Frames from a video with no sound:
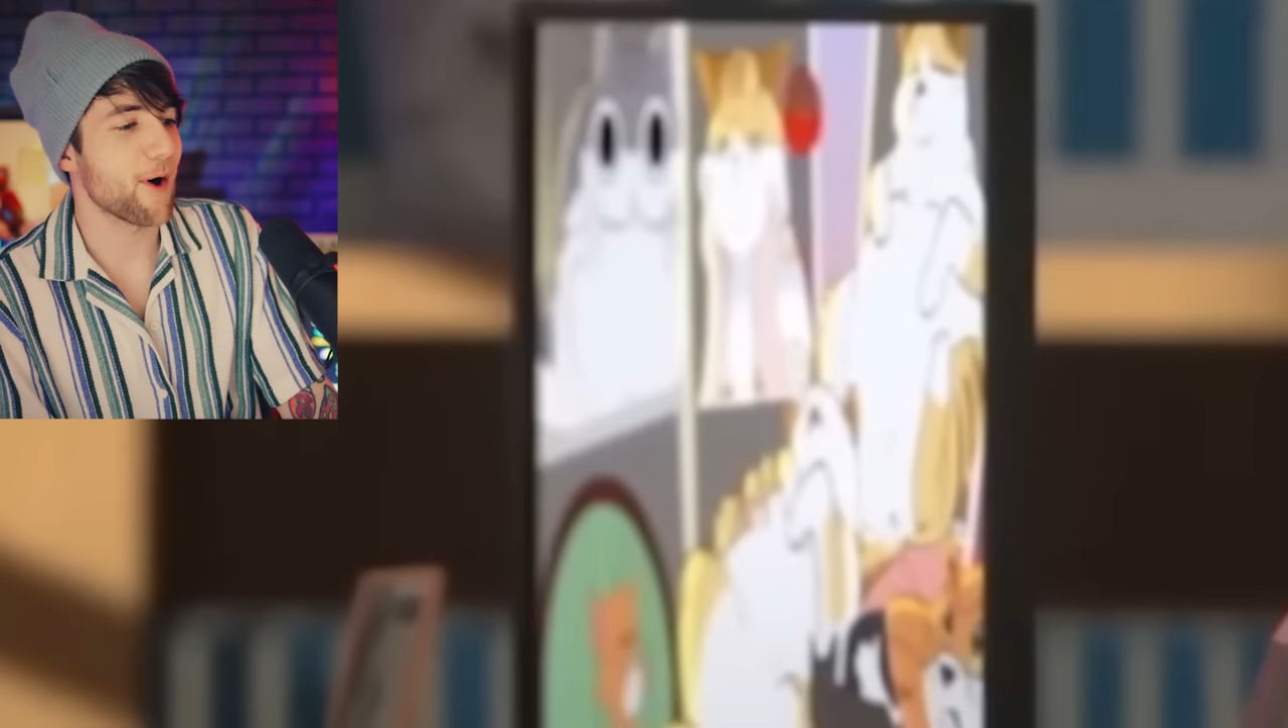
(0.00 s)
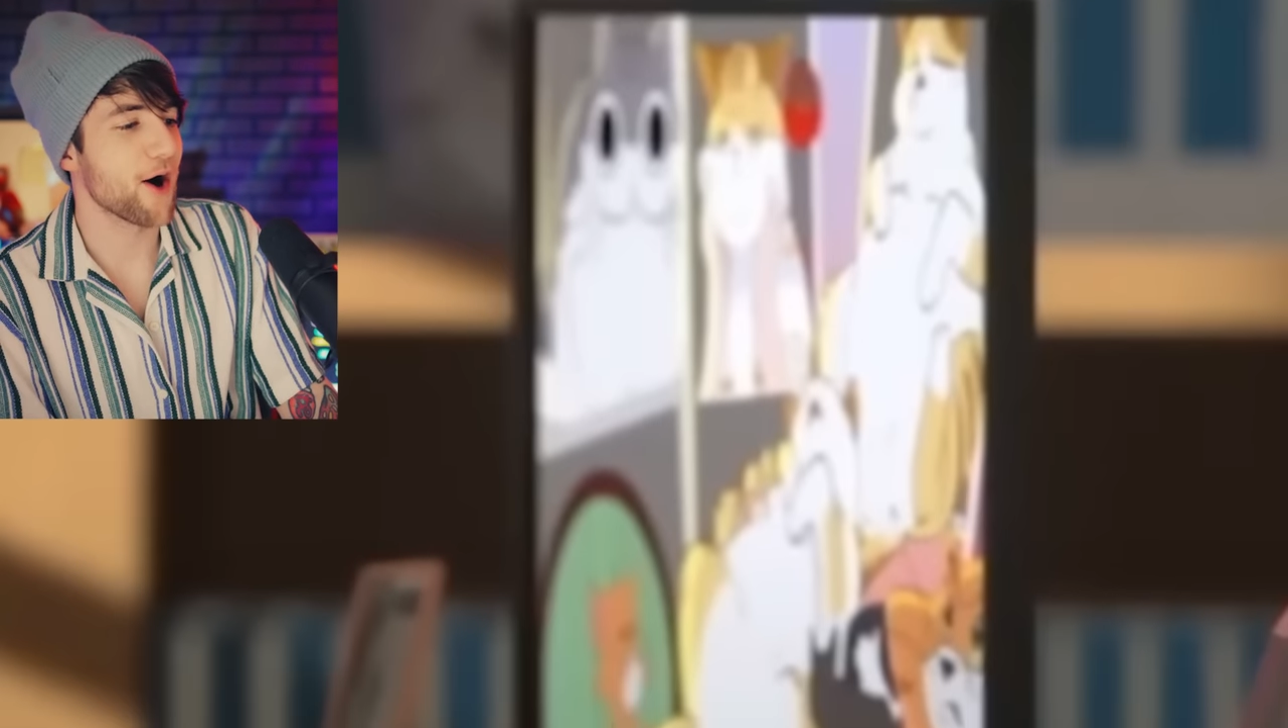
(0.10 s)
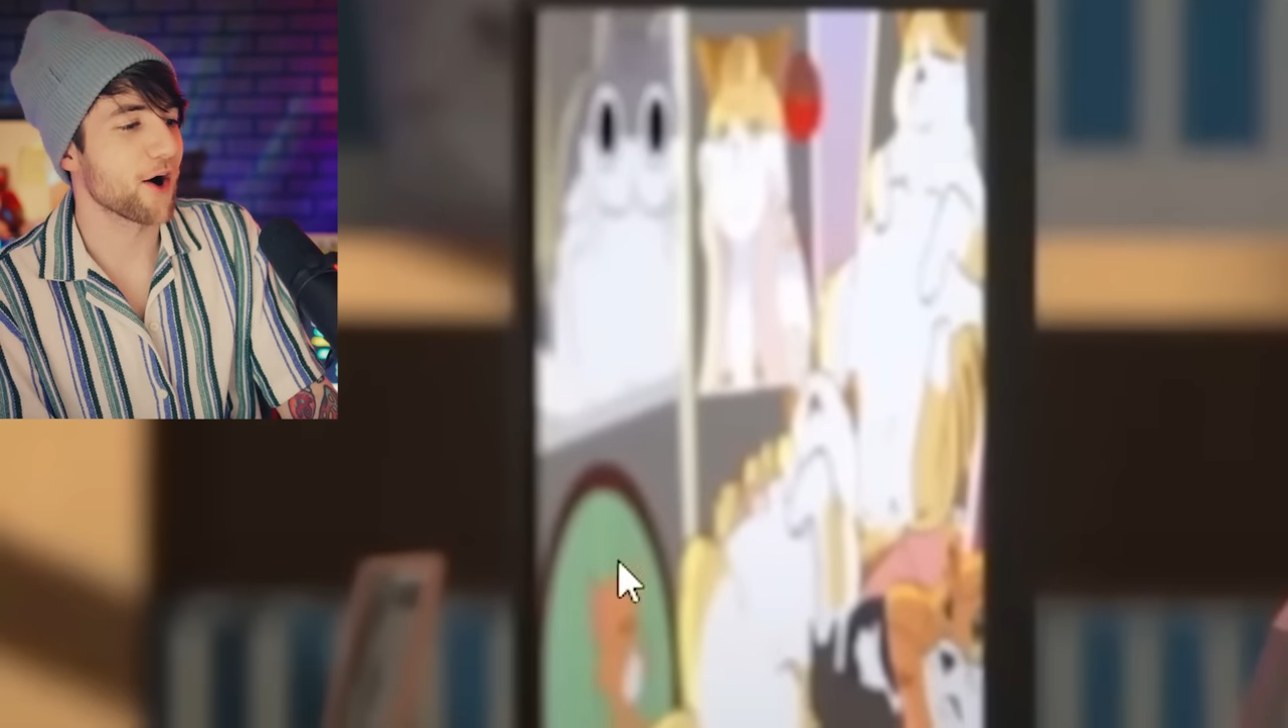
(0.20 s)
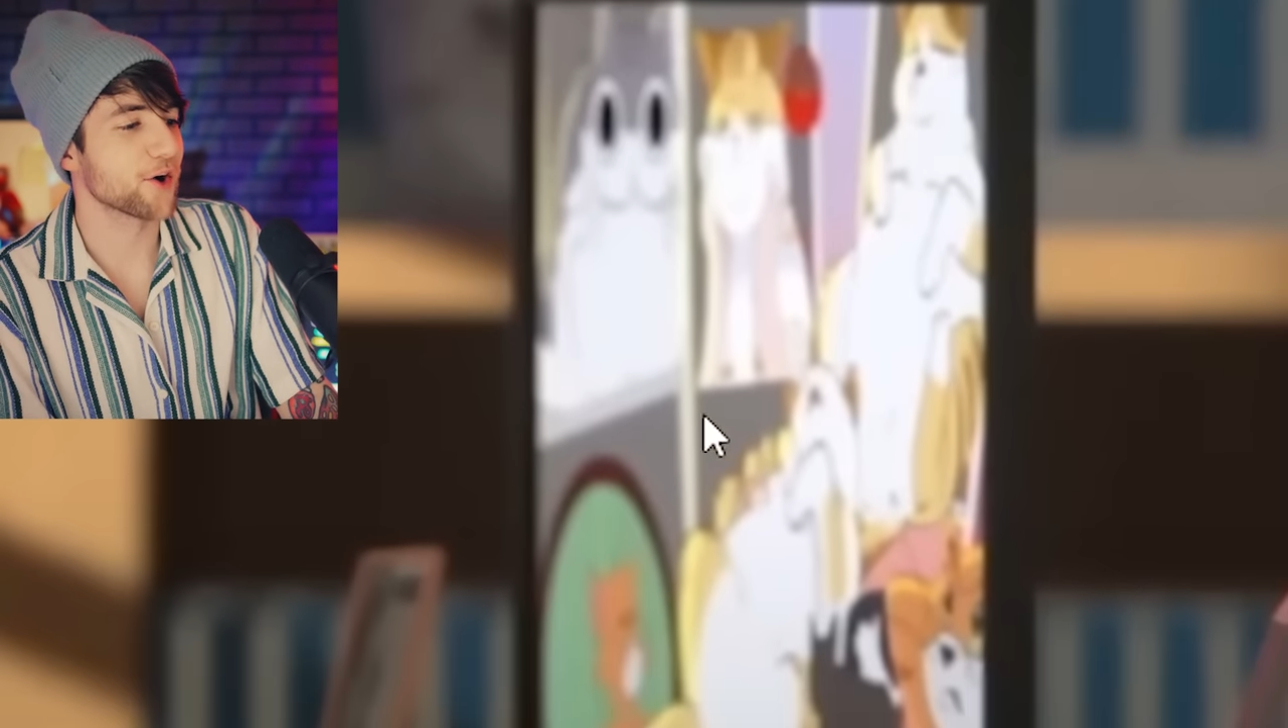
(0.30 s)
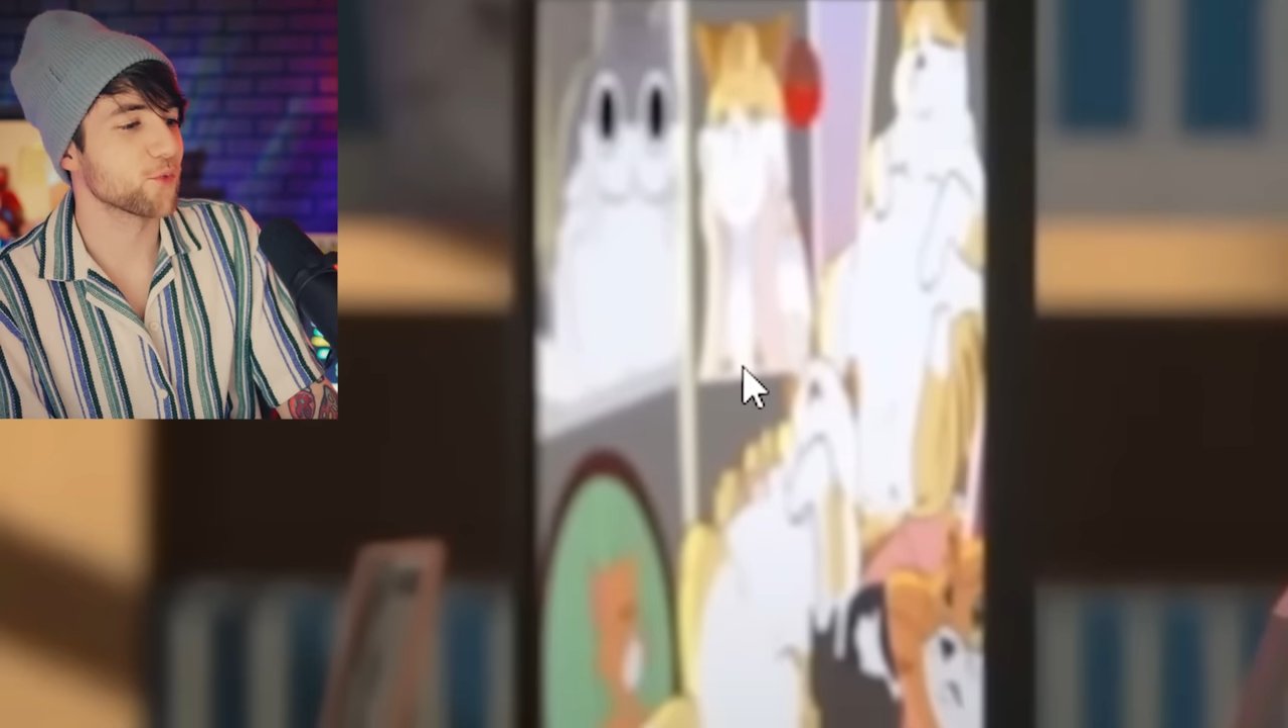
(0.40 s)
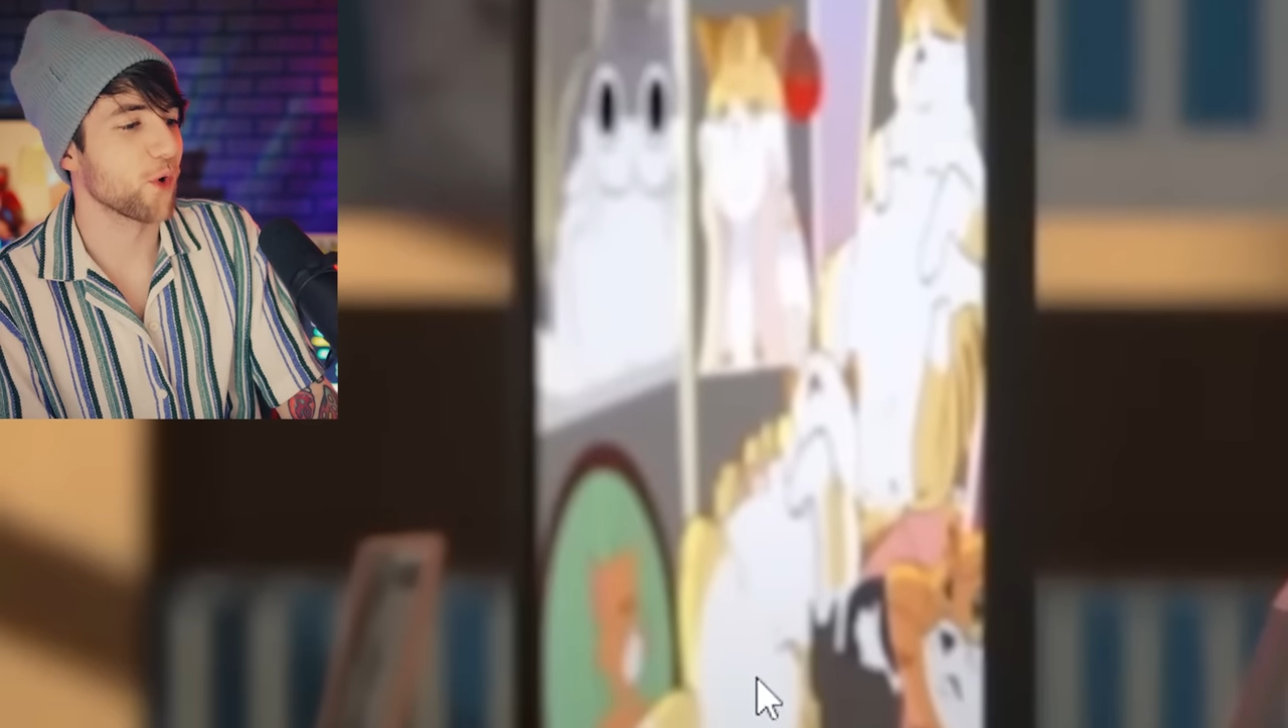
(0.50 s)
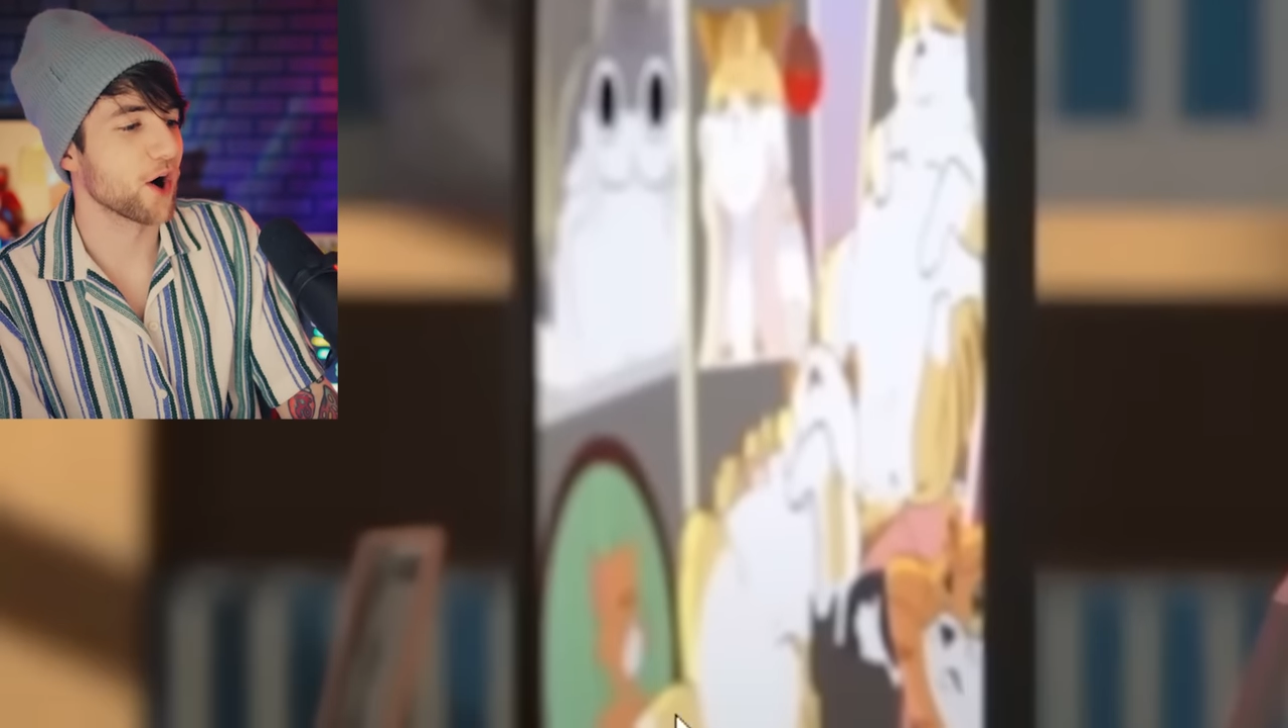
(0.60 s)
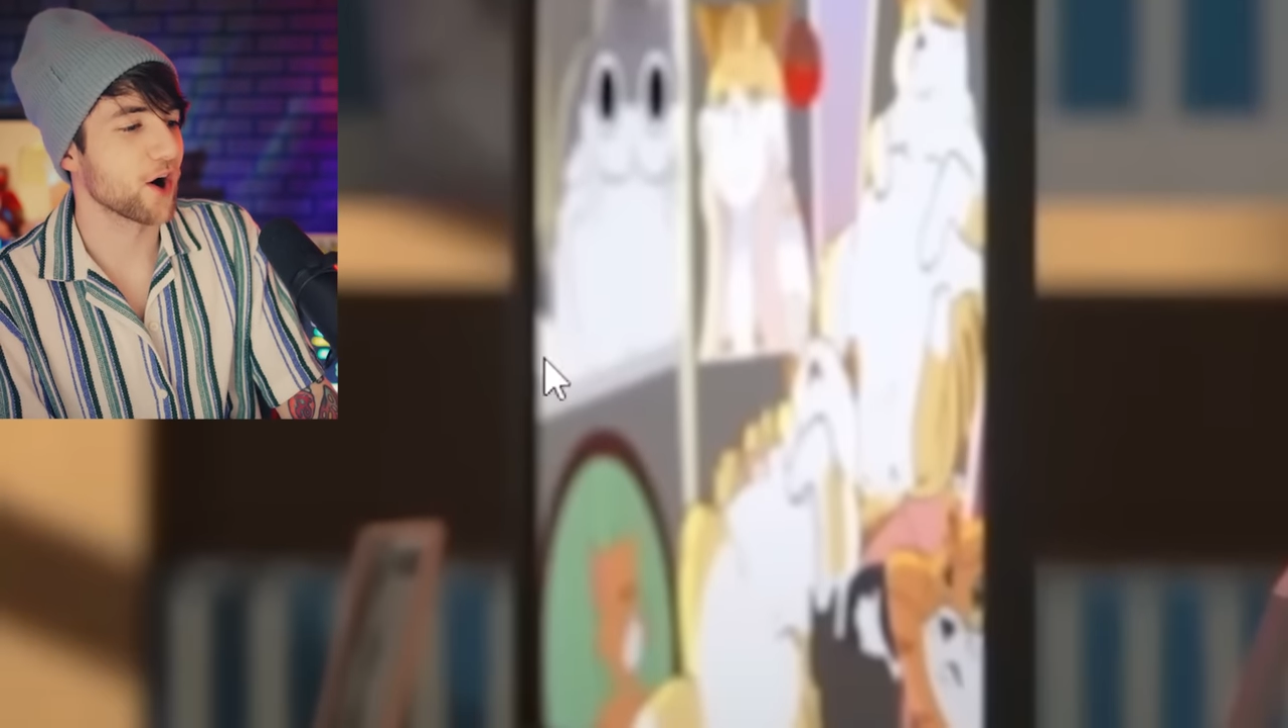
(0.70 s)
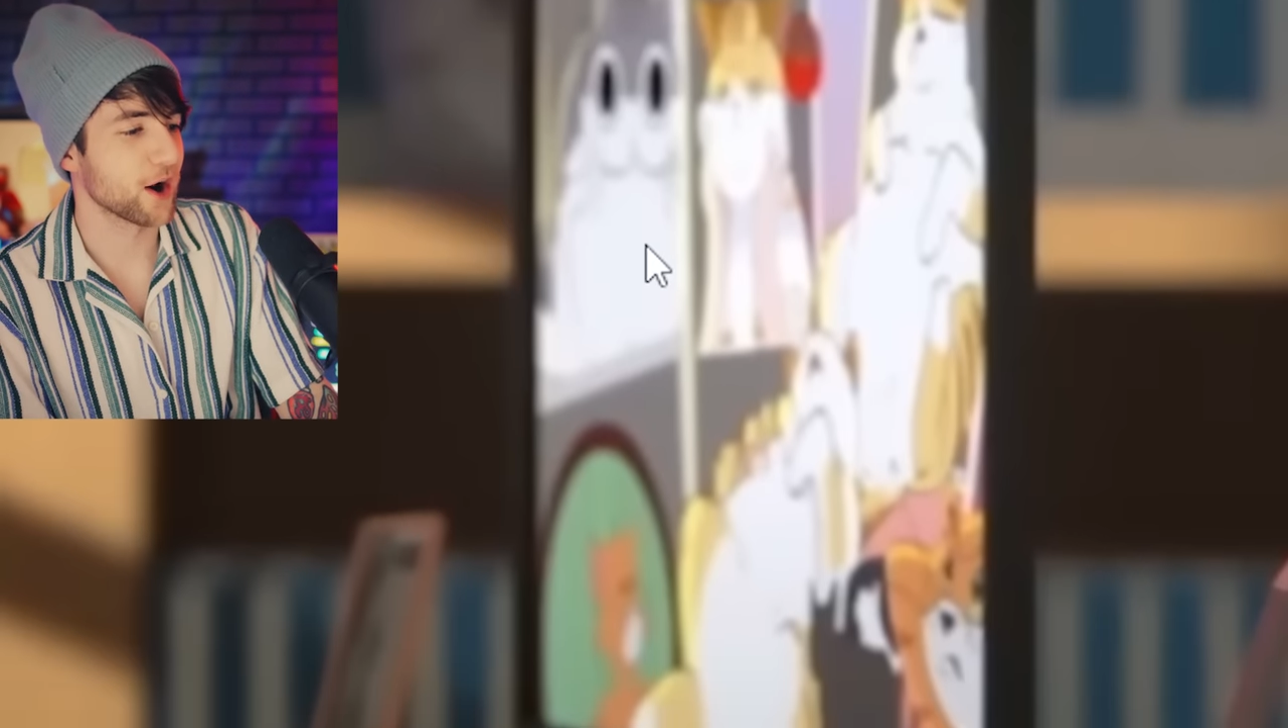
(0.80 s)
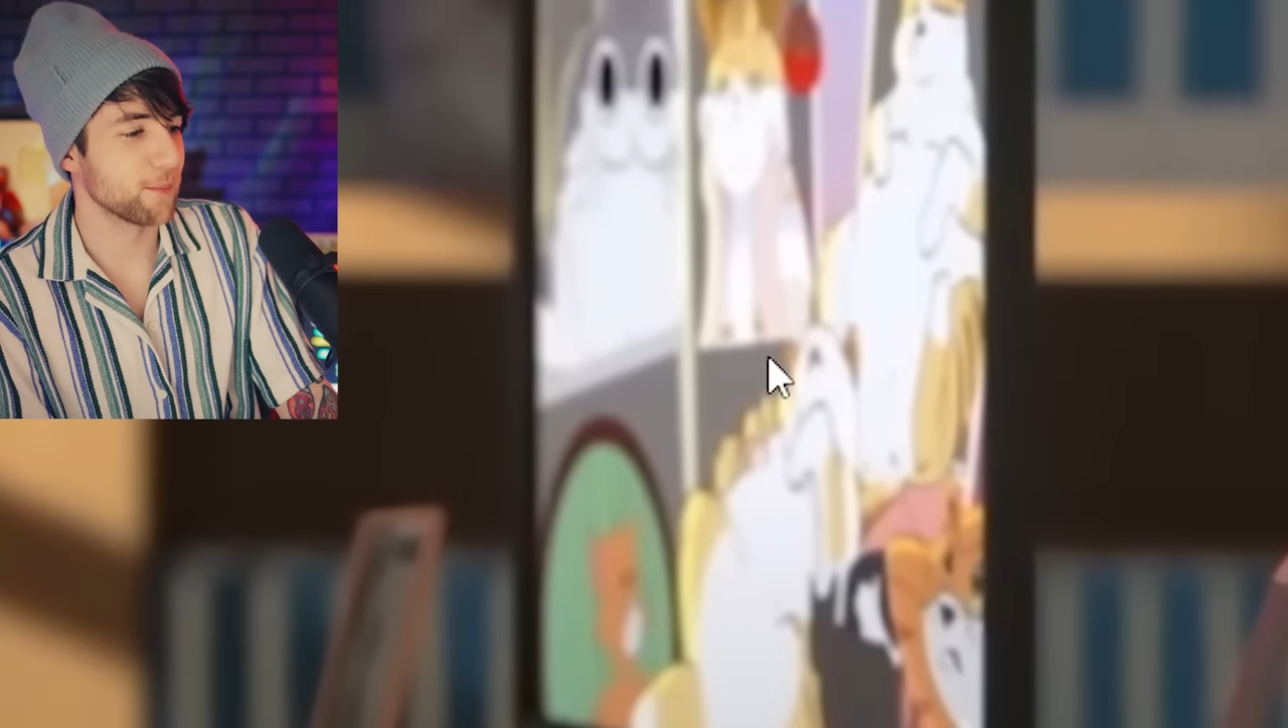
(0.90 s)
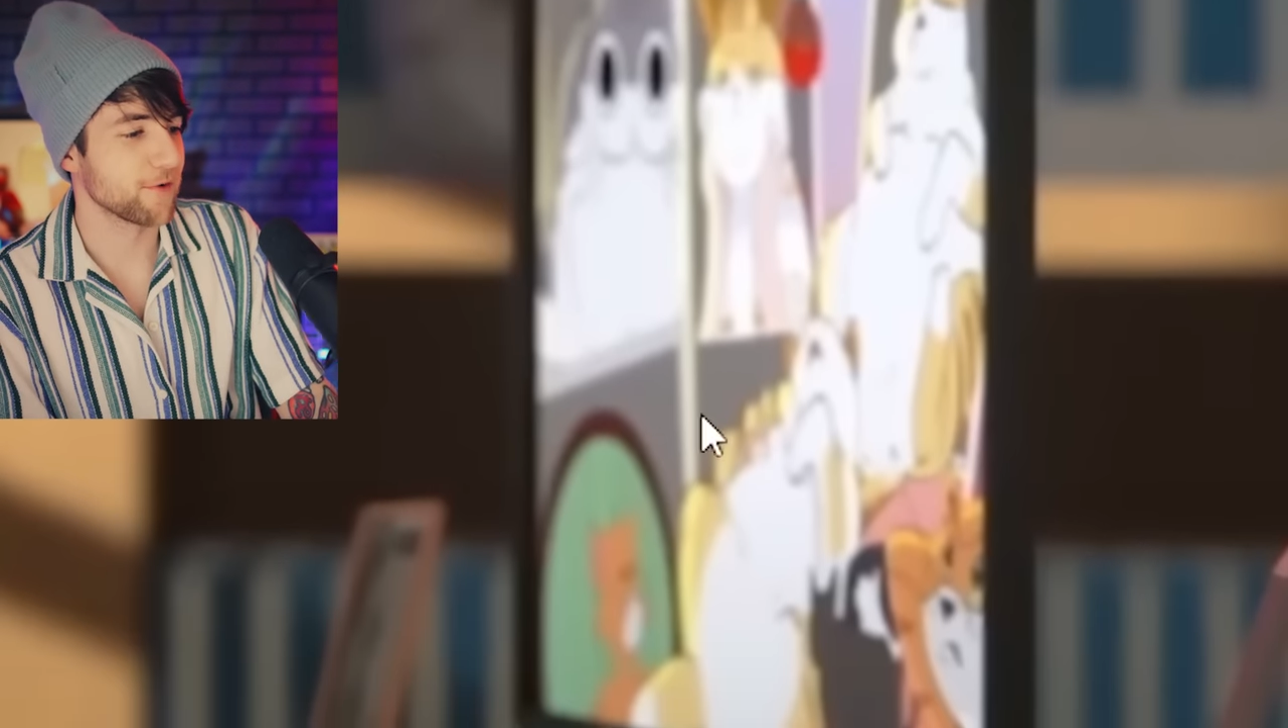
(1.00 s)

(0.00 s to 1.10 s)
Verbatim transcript: hard work